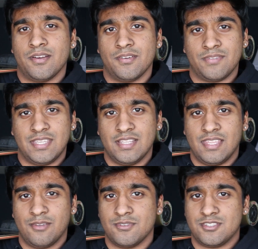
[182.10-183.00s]
of
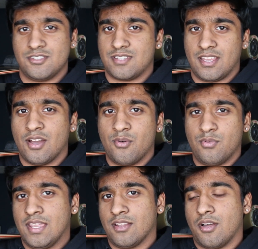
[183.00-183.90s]
healing was just like a
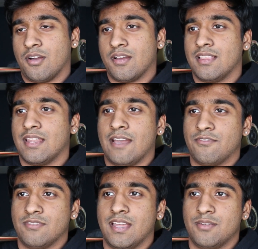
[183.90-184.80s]
week long, and then
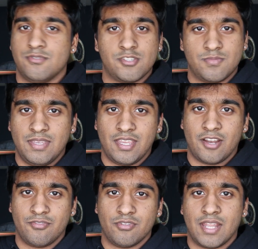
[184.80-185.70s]
after that it was just being
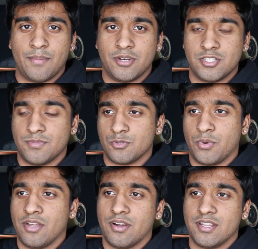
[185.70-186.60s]
careful and not putting too much
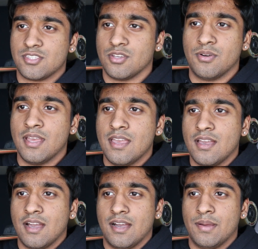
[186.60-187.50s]
weight on it. So
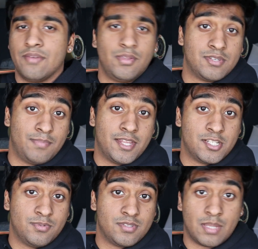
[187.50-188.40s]
everything was
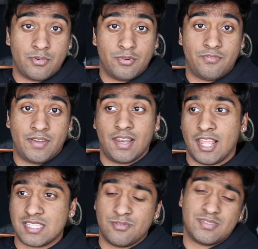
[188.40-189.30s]
manageable. Summer went fine.
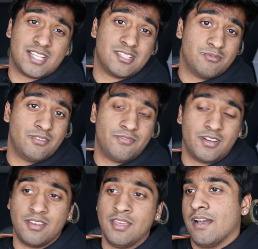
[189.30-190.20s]
Last summer was actually really
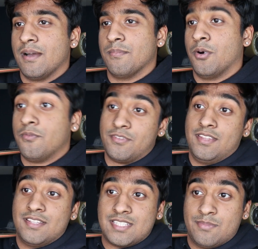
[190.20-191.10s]
fun.
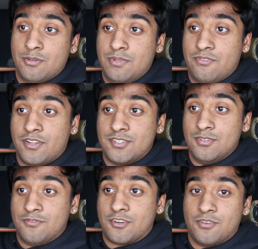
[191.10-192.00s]
Hopefully this summer will be fun
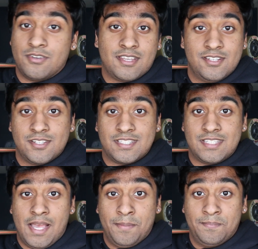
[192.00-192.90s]
too if Corona can just
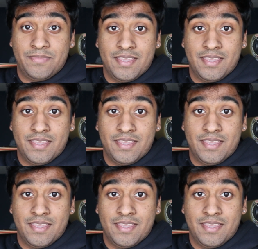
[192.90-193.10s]
stop.